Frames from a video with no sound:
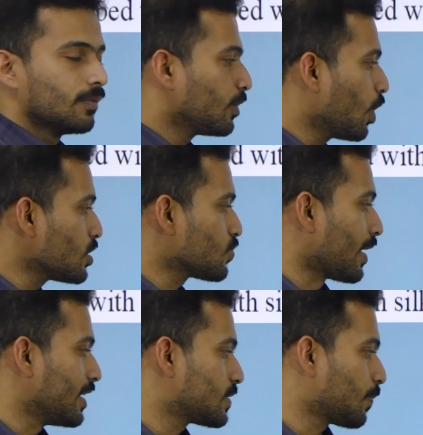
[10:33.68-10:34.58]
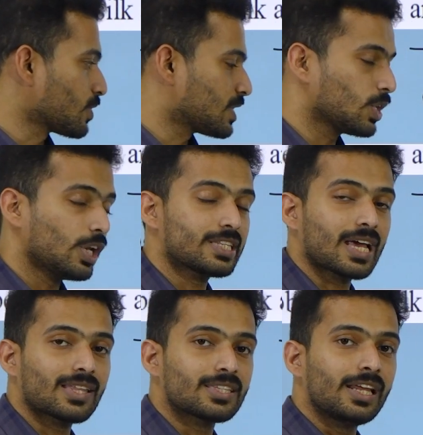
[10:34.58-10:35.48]
because one is positively
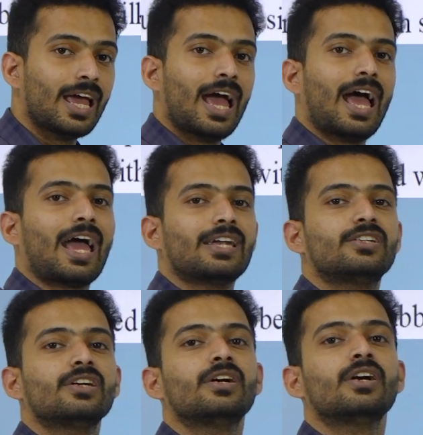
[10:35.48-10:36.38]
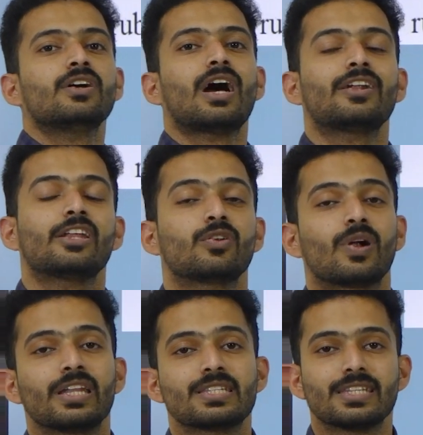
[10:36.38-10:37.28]
charged and another
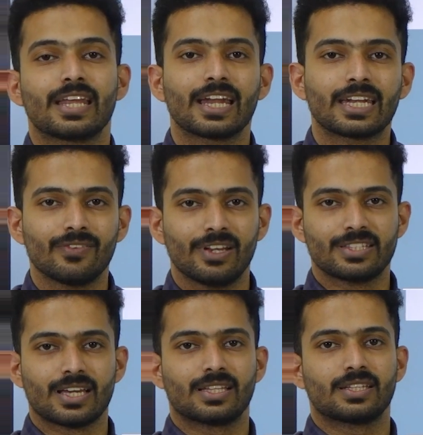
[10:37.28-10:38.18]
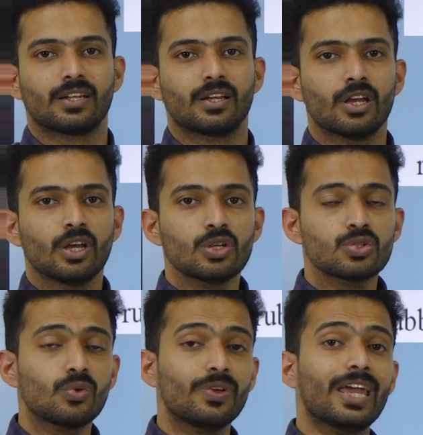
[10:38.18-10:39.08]
one is negatively charged.
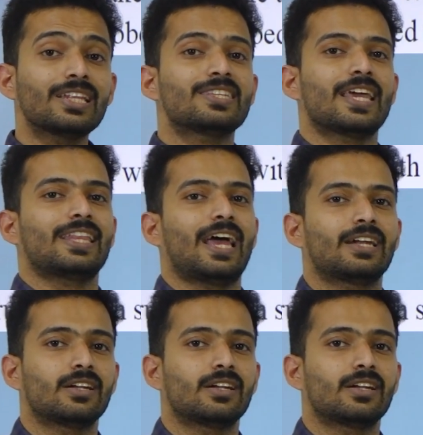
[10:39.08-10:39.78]
So we can say that